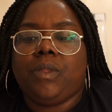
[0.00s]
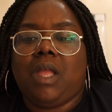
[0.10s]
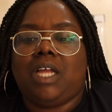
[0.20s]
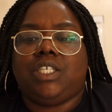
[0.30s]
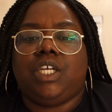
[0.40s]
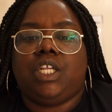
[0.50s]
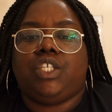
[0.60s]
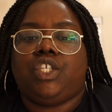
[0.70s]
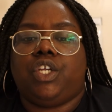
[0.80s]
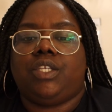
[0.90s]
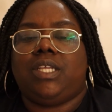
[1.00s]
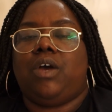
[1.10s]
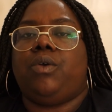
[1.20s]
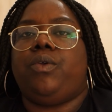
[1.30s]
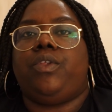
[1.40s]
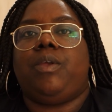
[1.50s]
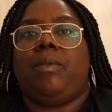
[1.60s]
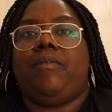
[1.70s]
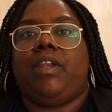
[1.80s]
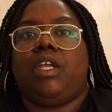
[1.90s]
Actually gonna tell you some
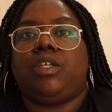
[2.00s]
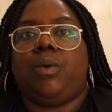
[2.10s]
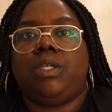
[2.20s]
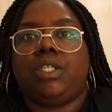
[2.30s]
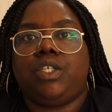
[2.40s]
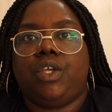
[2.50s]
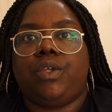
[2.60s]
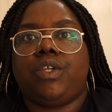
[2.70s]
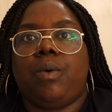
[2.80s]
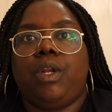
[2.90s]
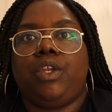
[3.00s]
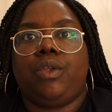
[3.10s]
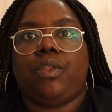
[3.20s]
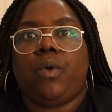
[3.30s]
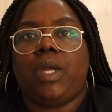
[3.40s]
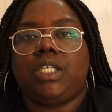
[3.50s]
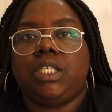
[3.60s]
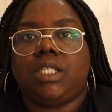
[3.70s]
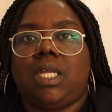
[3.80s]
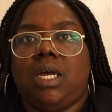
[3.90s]
of the videos I want to do. So I want to do the
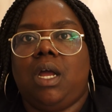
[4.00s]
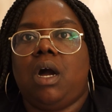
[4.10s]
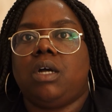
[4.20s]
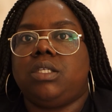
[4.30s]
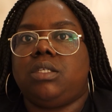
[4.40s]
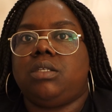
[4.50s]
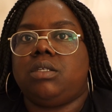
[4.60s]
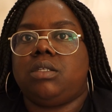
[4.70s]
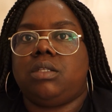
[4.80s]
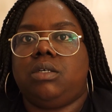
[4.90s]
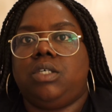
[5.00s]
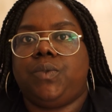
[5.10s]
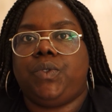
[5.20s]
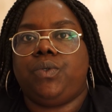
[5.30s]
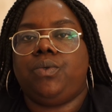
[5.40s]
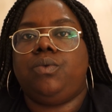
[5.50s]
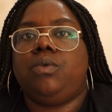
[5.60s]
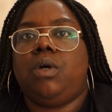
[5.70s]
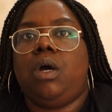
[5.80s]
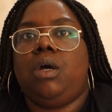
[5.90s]
questions that I asked the hospital,
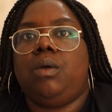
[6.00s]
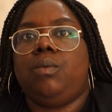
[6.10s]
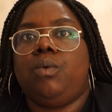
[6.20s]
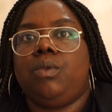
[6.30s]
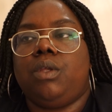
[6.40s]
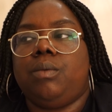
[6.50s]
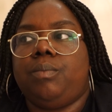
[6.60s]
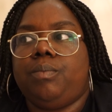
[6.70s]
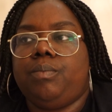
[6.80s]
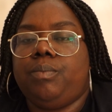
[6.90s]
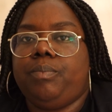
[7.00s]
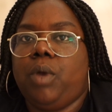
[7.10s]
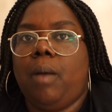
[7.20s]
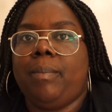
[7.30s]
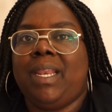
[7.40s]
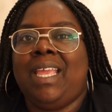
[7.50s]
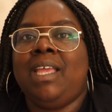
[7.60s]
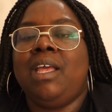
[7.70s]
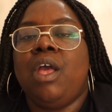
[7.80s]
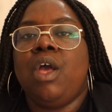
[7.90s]
or the company.
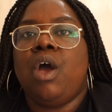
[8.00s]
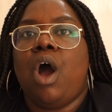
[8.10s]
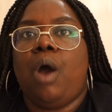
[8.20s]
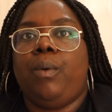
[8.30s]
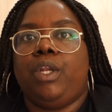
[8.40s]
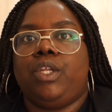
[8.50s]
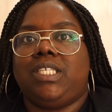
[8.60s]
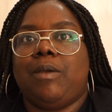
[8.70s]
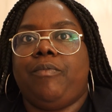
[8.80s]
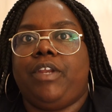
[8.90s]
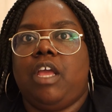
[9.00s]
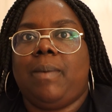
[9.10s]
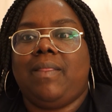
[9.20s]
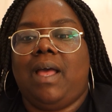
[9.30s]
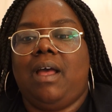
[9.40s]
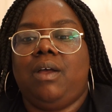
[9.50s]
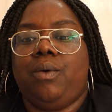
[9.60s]
I want to do a separate video about that.